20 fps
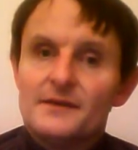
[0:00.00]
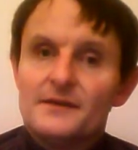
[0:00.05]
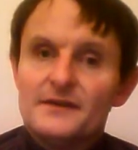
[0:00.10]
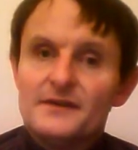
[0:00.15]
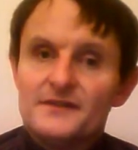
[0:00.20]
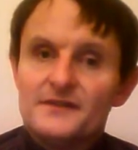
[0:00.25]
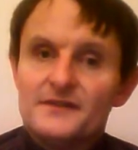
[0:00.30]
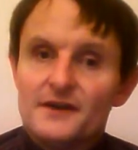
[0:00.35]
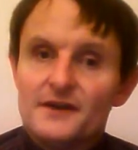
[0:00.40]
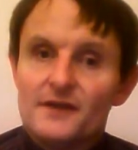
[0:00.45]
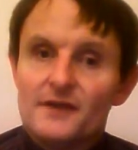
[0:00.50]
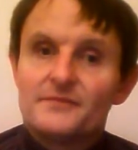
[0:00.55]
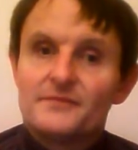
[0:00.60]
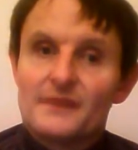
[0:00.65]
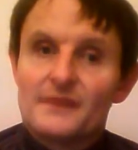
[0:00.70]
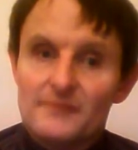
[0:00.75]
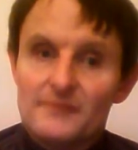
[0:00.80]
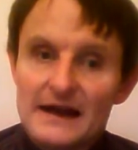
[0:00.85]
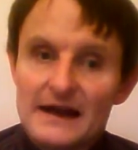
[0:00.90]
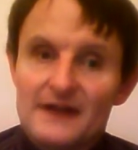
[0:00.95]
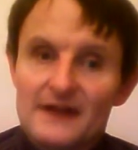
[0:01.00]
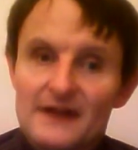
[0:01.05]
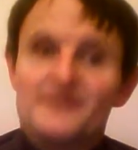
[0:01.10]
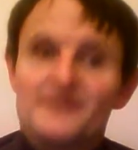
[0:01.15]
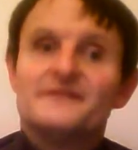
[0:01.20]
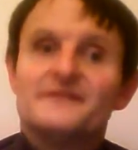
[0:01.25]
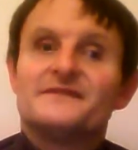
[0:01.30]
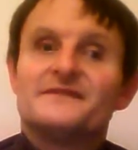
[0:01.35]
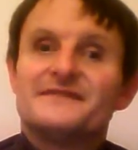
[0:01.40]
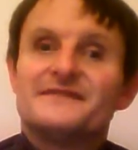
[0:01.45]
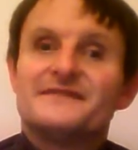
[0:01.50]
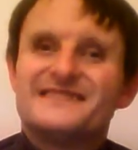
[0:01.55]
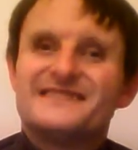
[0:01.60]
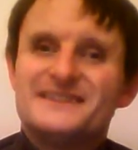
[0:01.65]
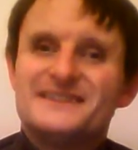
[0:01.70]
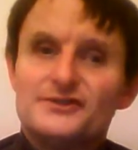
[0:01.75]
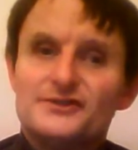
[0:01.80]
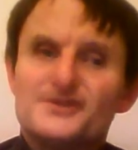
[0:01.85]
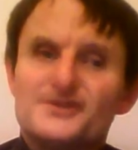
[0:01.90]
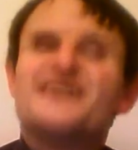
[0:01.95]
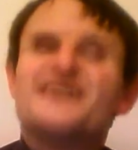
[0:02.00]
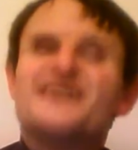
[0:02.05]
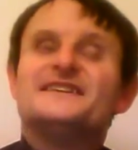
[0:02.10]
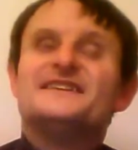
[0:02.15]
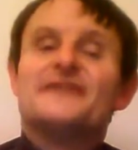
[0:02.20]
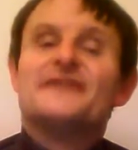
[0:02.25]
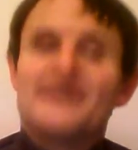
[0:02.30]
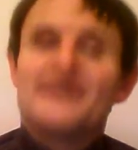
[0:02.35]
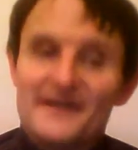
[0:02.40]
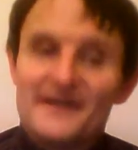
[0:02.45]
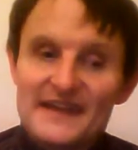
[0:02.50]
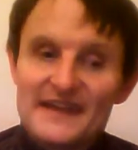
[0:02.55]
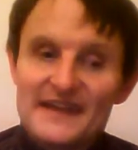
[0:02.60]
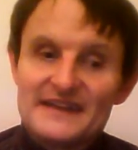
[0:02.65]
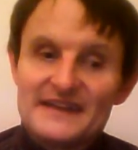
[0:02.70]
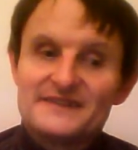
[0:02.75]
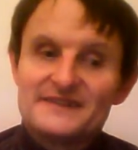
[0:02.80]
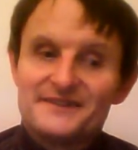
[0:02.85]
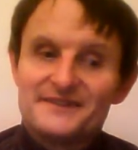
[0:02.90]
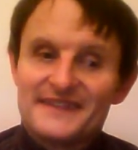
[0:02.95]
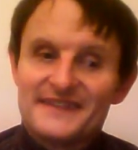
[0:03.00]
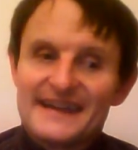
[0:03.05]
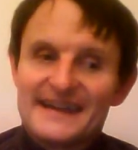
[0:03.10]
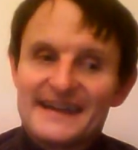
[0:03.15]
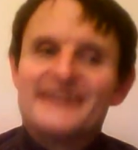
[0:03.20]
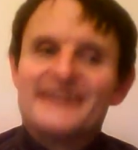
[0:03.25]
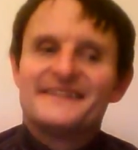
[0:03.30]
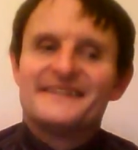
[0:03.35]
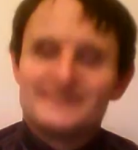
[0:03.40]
If you're not, well, the children can do it, can't they? Of course they can.